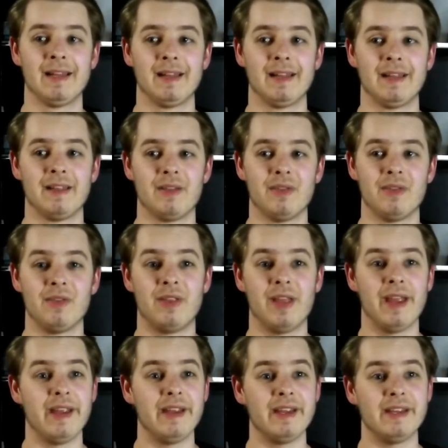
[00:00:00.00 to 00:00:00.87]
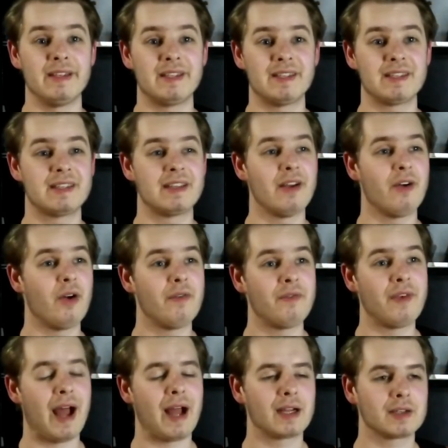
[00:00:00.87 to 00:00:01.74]
They still have
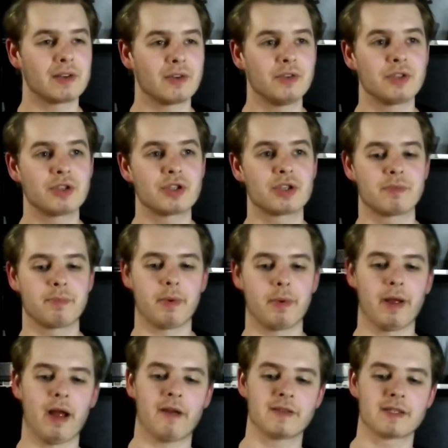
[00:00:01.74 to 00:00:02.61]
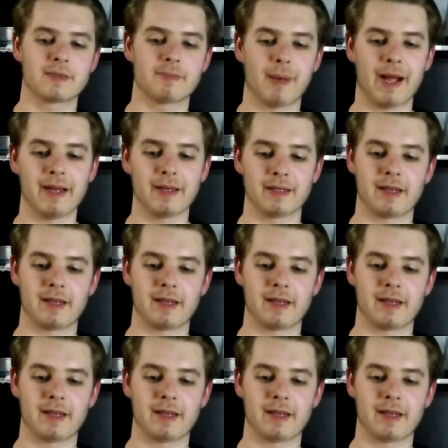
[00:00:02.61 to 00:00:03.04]
not clinched a playoff spot,